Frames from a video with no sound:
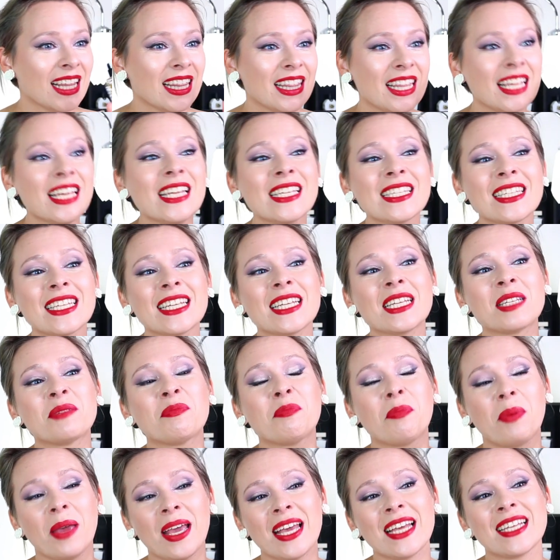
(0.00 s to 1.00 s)
This is
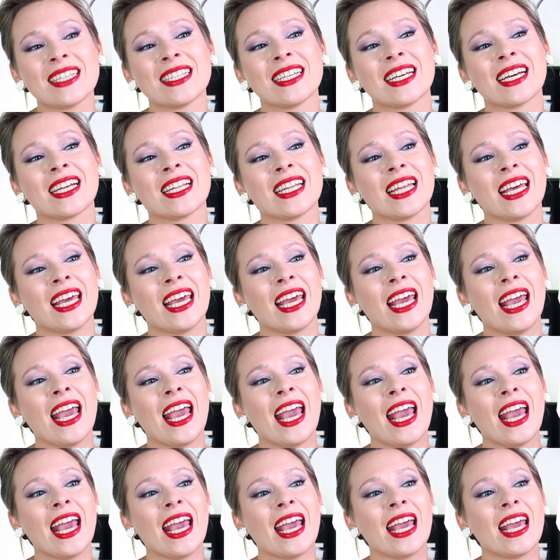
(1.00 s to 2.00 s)
basically
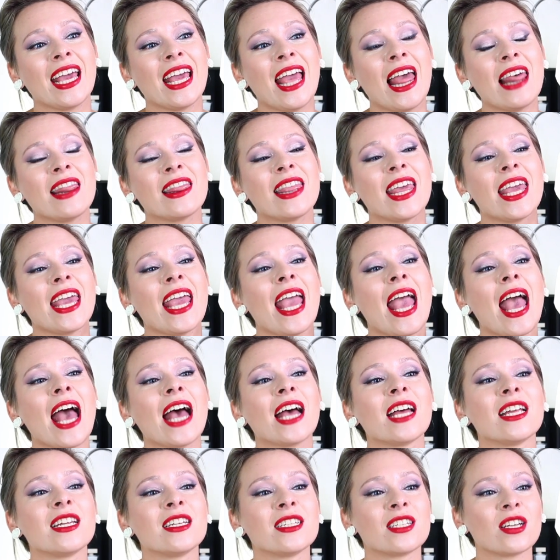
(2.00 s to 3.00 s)
the
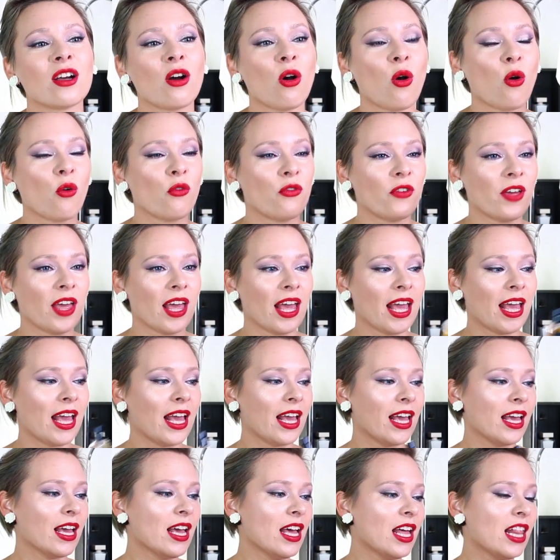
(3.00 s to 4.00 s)
end of
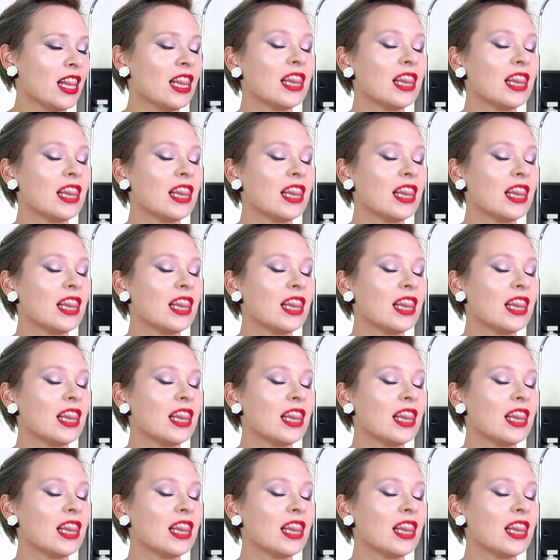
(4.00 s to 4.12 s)
a